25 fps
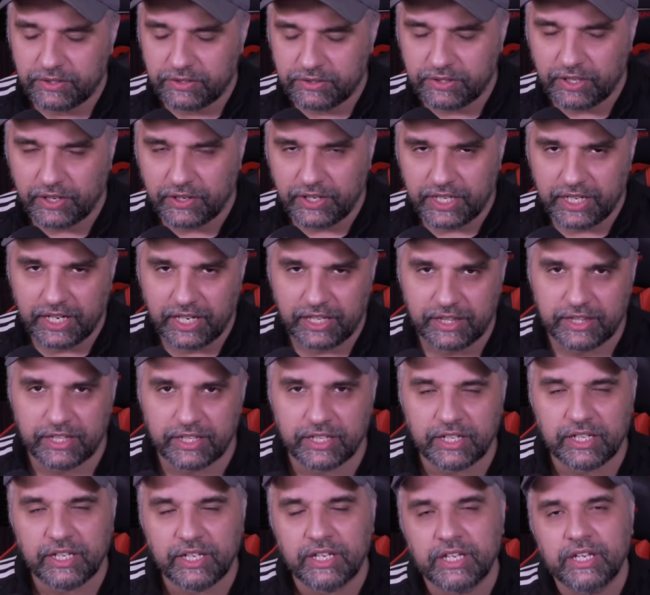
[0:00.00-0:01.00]
Sorry,
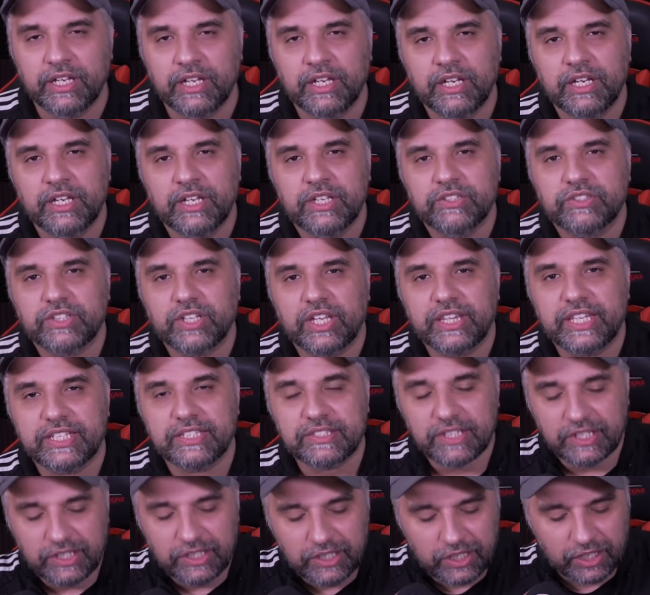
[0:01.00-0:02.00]
Nathan. So
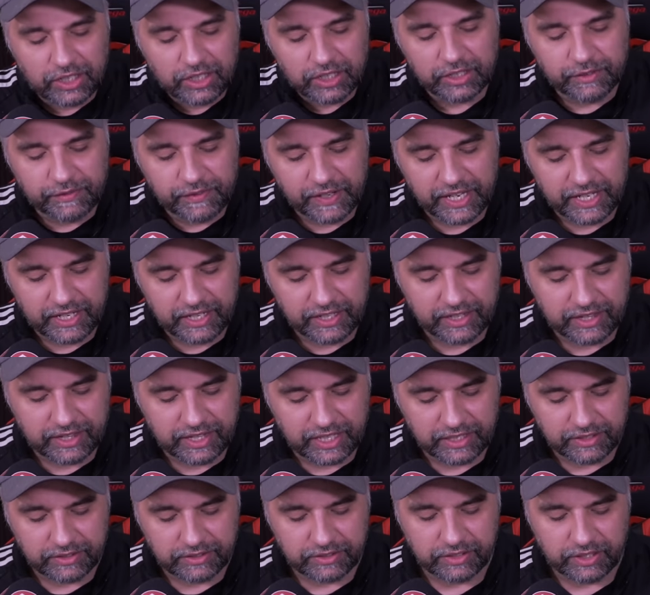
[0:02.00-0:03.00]
there's a lot of hidden
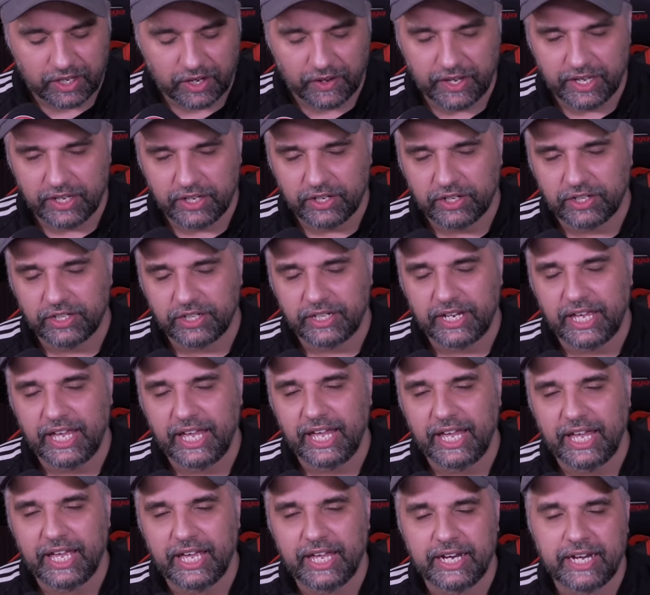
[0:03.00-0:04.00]
things going on
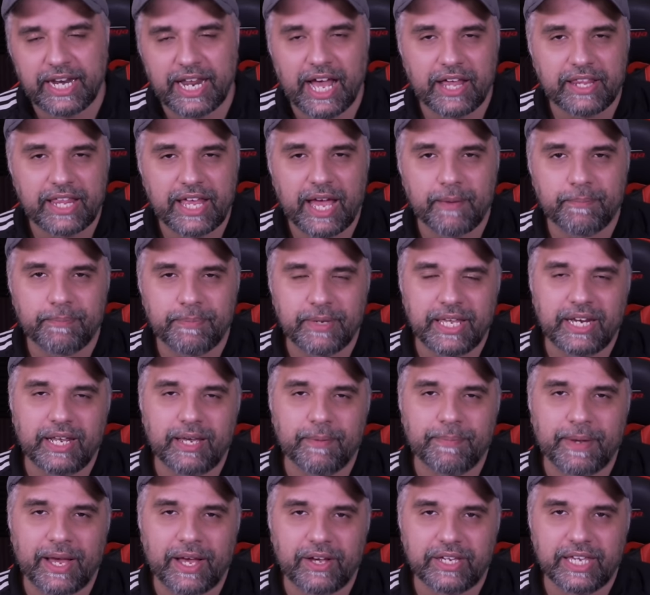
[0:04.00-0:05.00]
here. Now, that bit
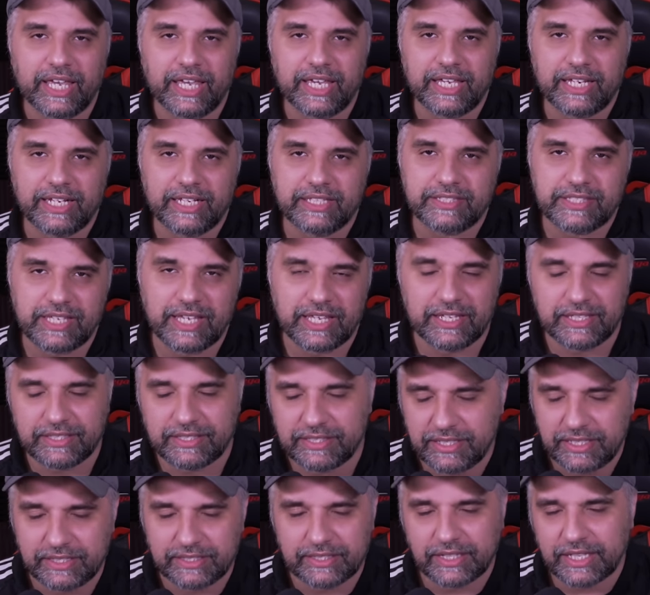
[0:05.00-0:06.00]
about kicking it to the end of the
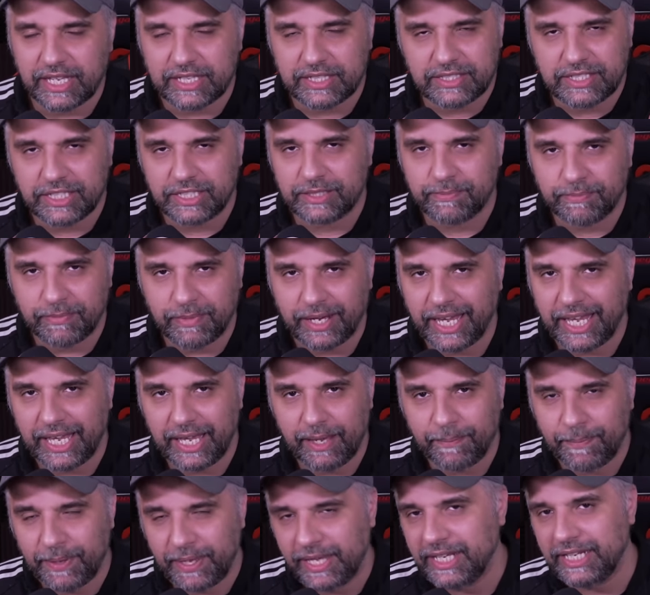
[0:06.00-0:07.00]
season, that's just my
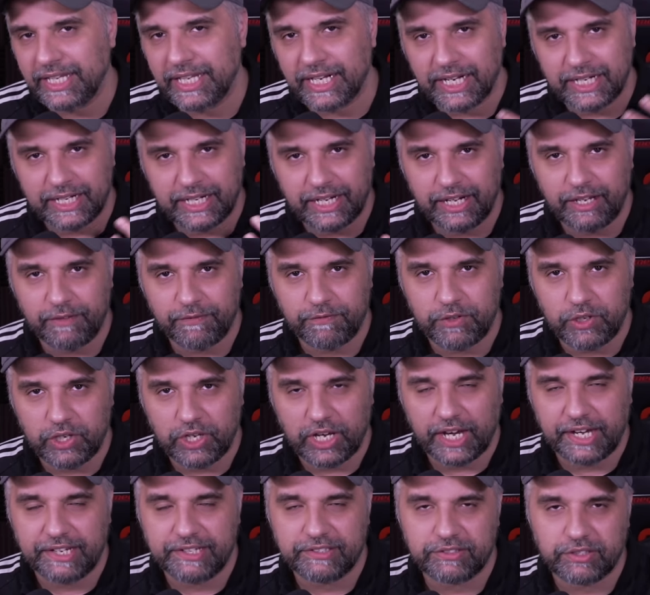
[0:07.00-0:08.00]
opinion. I don't know if you
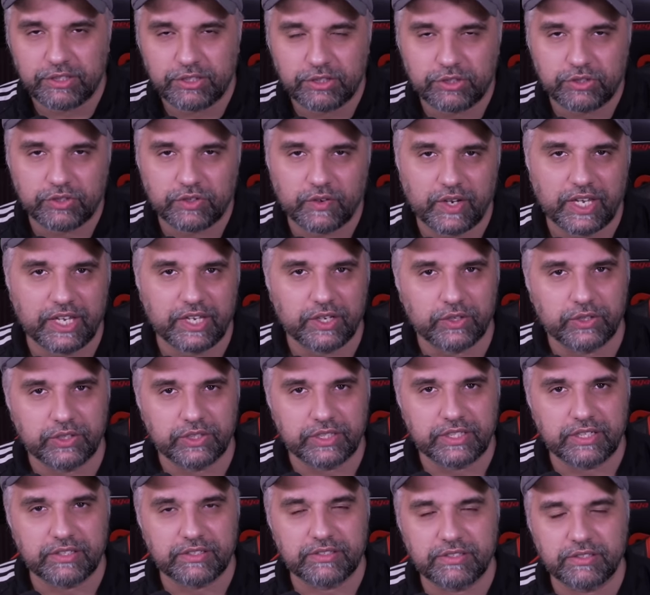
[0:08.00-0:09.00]
guys agree or
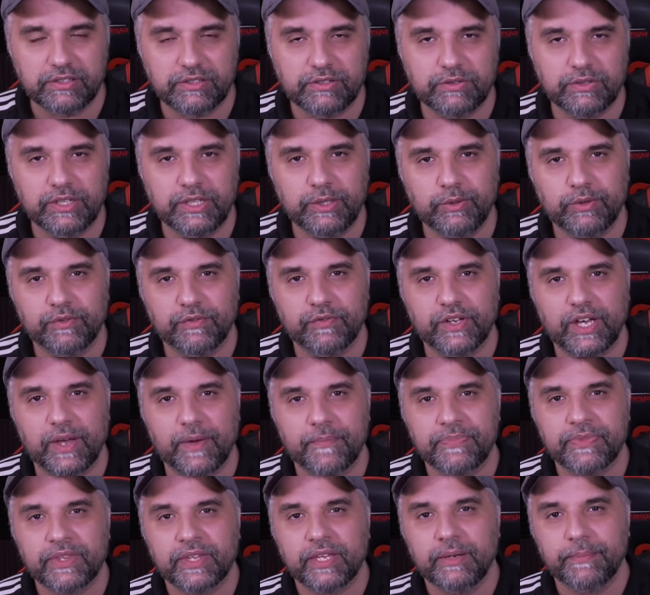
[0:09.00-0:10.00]
disagree with it.